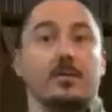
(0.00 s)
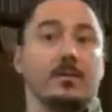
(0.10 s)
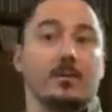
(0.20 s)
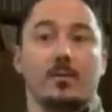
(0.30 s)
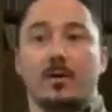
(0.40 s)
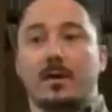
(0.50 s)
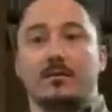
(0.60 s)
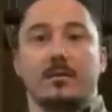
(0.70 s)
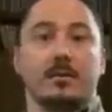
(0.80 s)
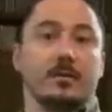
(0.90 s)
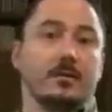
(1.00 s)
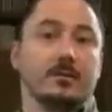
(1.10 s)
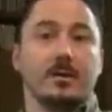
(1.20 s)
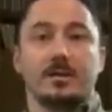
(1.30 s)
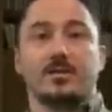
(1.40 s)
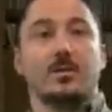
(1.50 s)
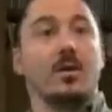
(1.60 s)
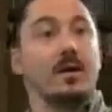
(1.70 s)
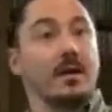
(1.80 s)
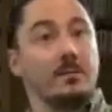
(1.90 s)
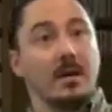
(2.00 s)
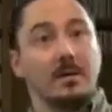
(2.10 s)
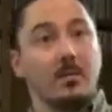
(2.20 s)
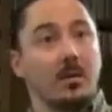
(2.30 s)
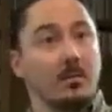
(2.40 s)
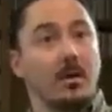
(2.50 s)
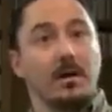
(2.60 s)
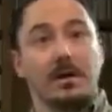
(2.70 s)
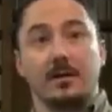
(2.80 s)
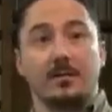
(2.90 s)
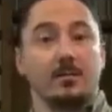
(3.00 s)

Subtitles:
or whatever restaurant and make more money,